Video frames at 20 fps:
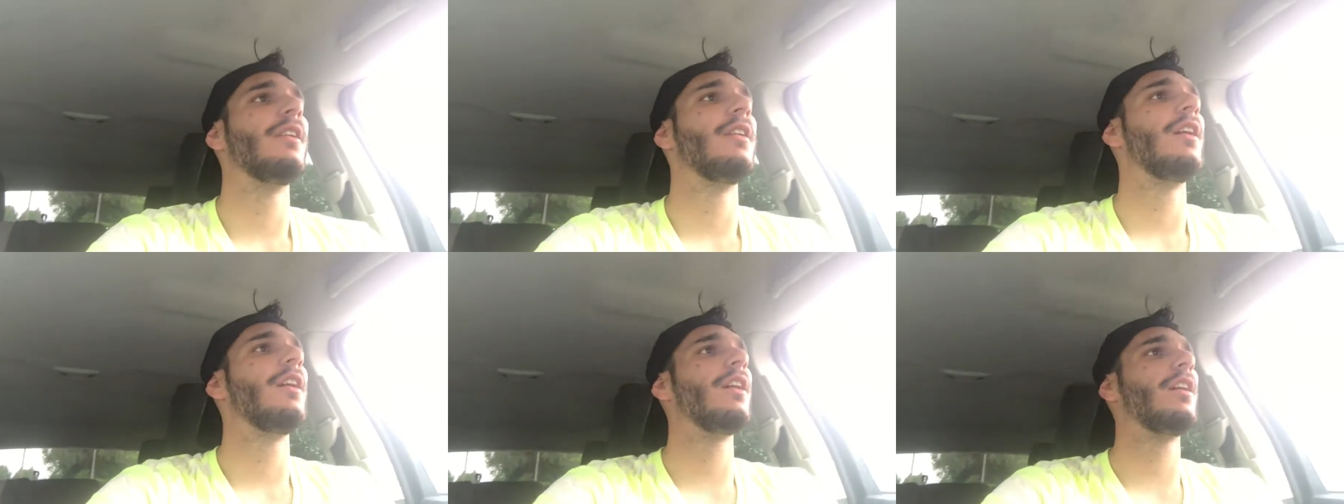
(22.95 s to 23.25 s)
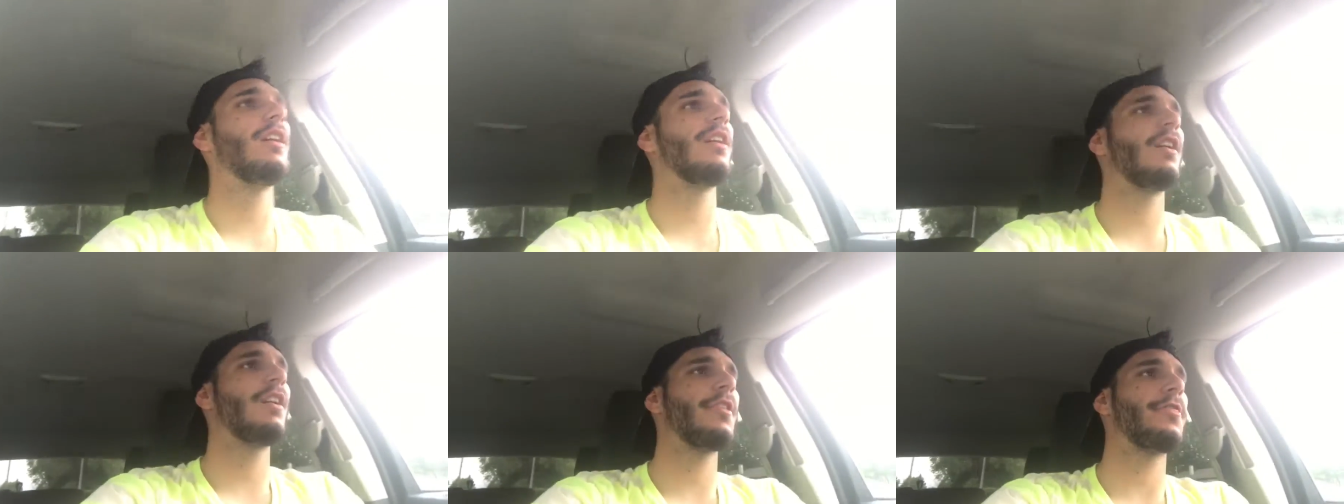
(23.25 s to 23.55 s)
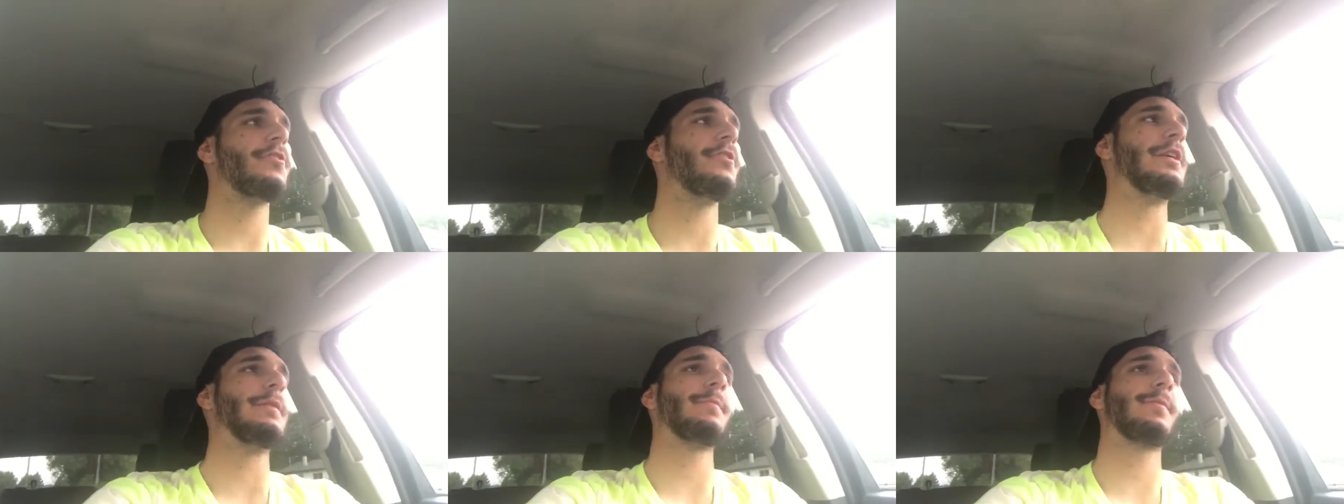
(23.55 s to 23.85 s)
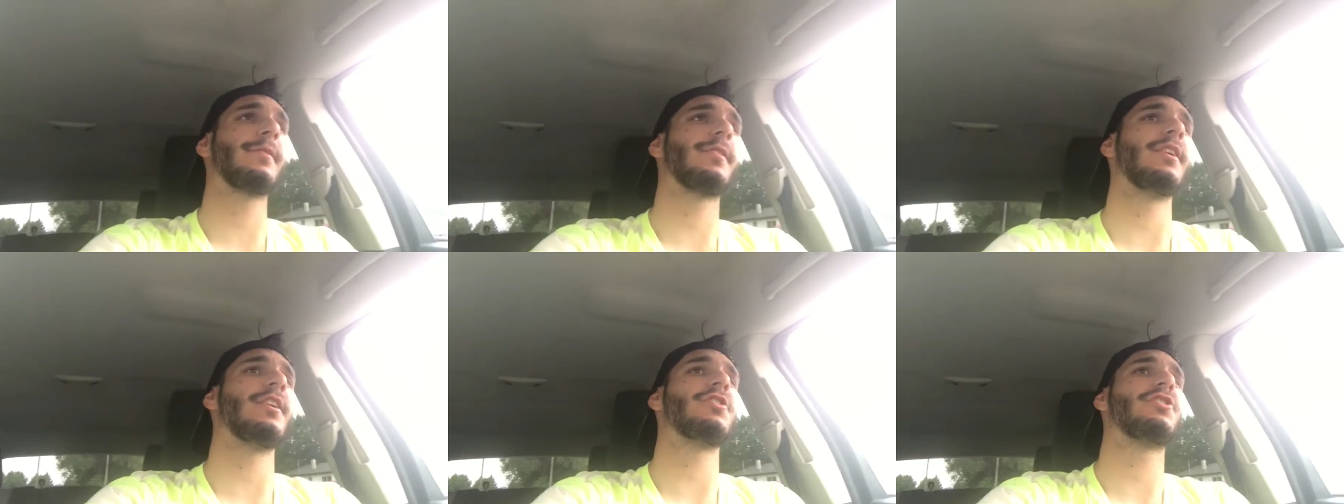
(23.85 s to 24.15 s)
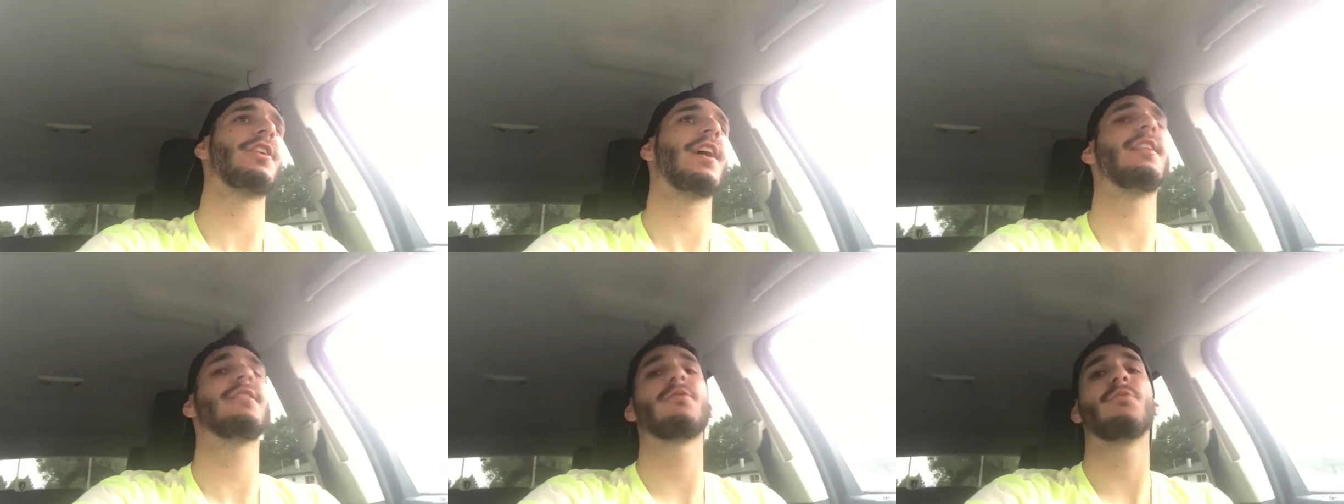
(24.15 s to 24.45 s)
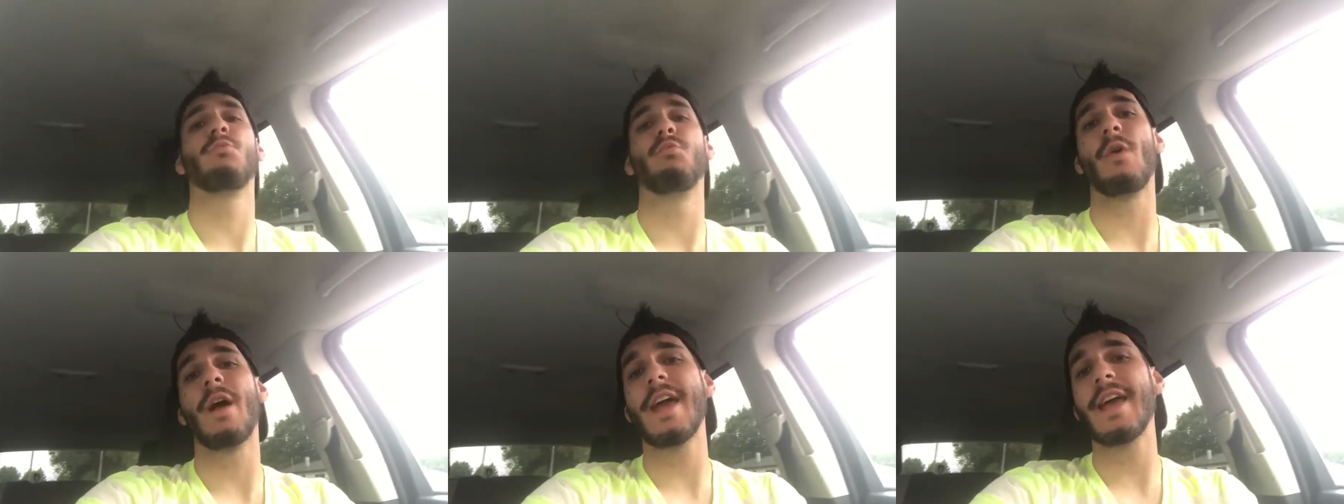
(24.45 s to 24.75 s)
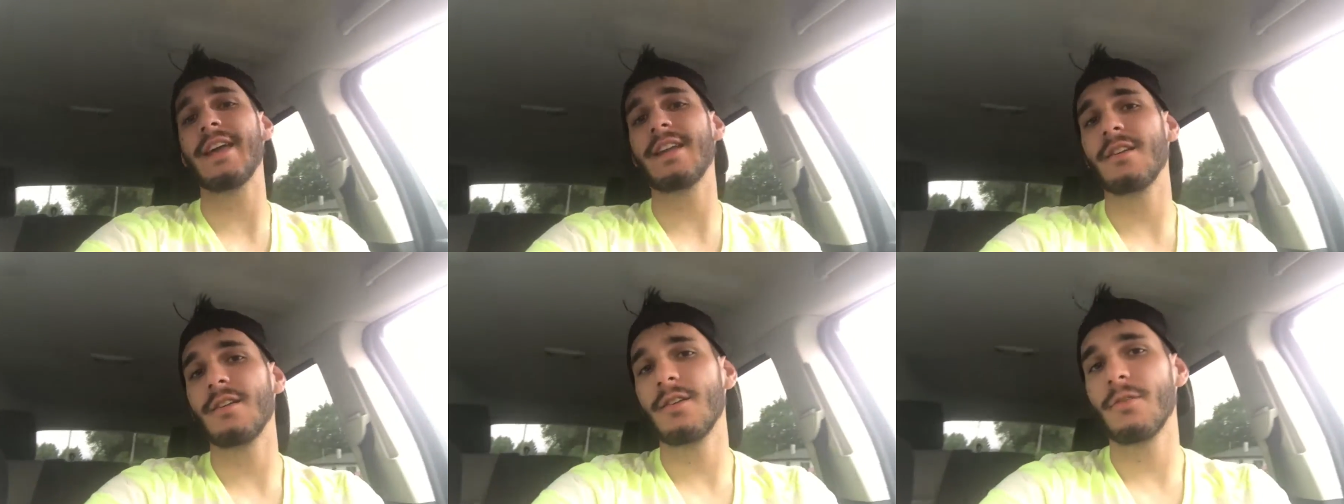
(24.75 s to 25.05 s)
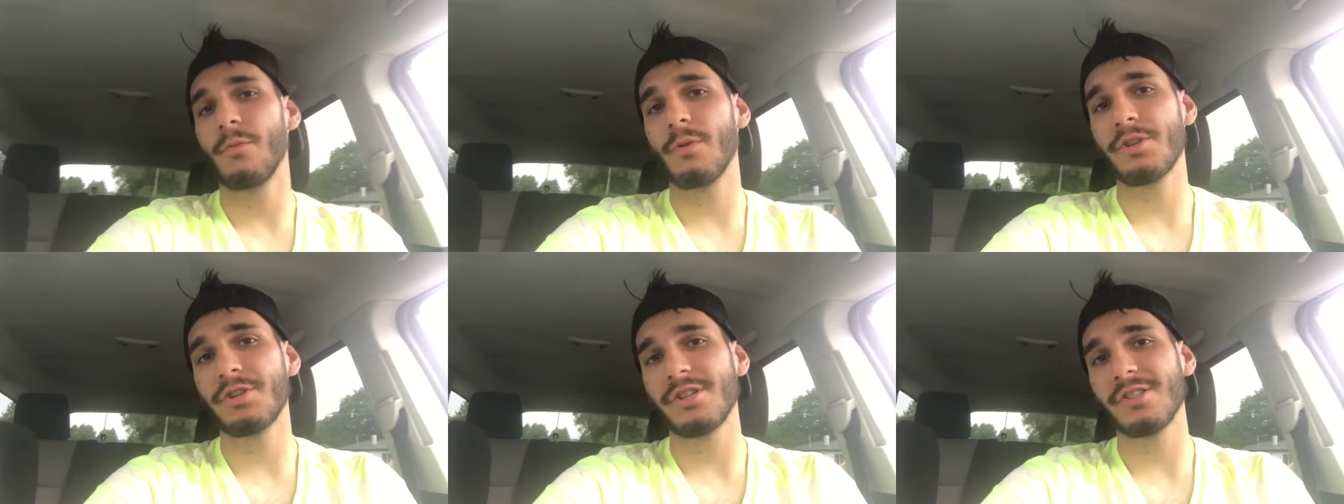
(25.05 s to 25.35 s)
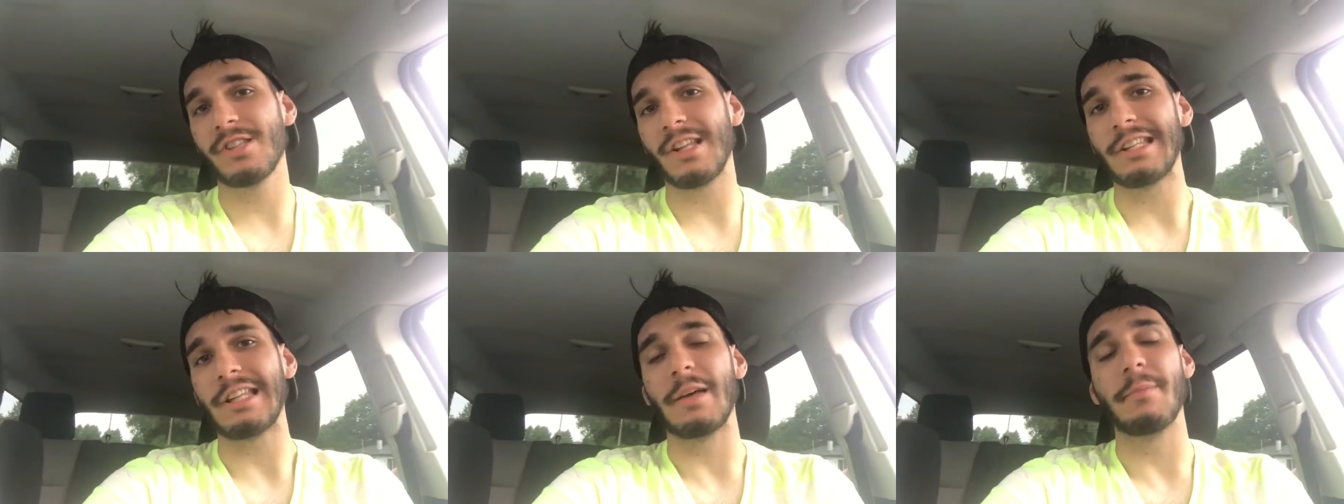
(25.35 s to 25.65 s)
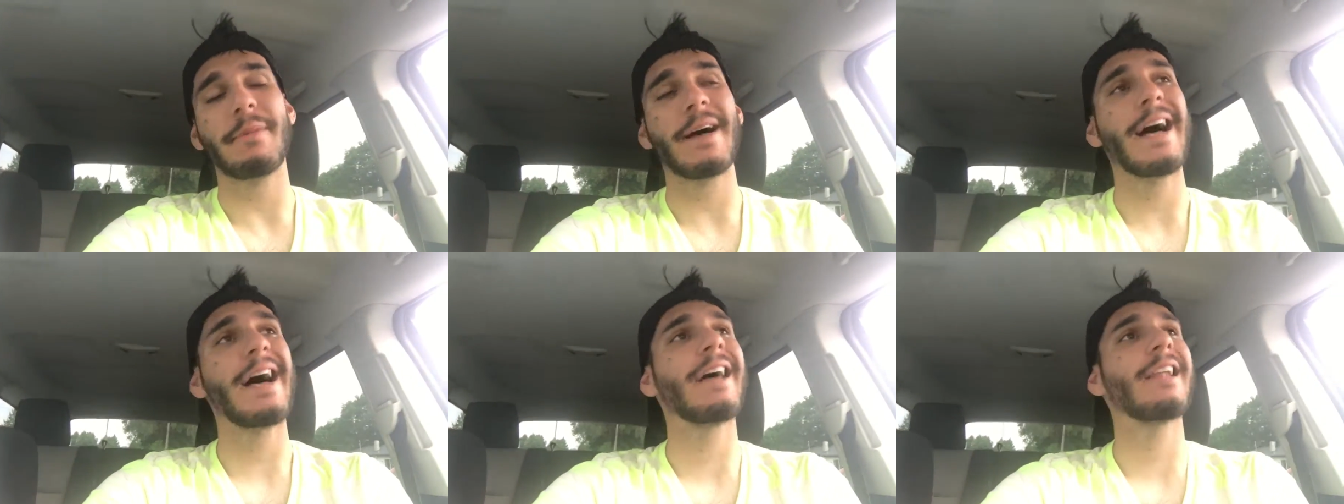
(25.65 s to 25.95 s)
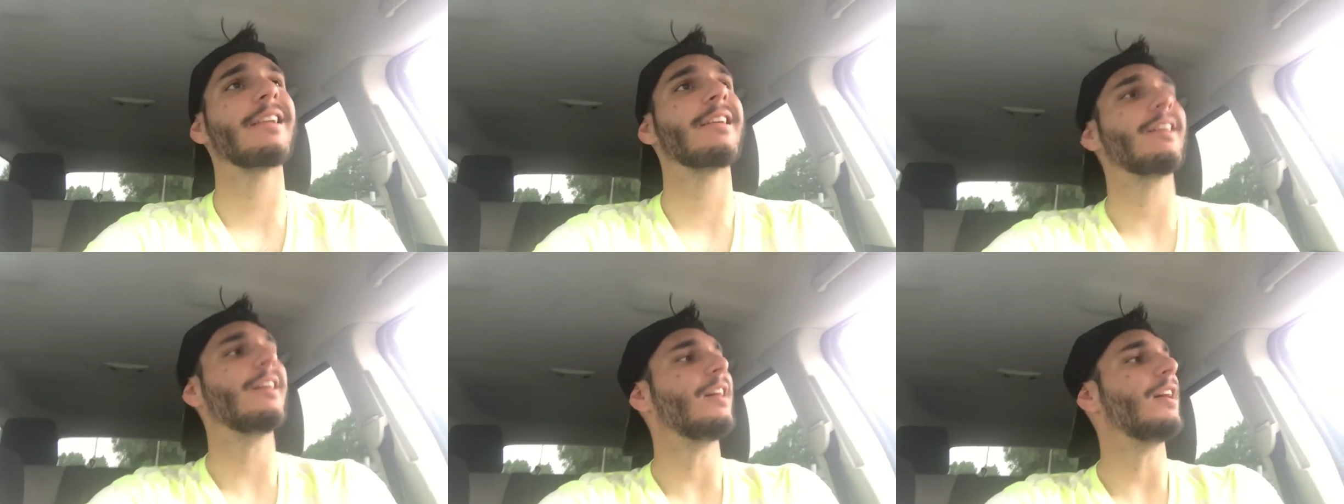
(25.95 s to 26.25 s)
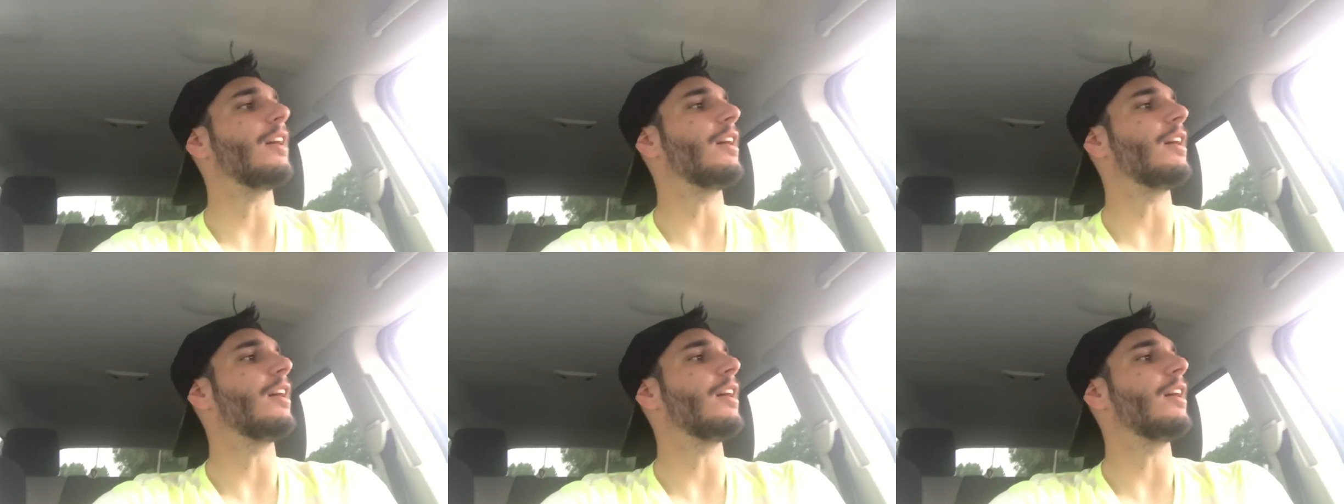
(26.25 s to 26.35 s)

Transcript: uh, thirty percent chance of rain, which is not that bad.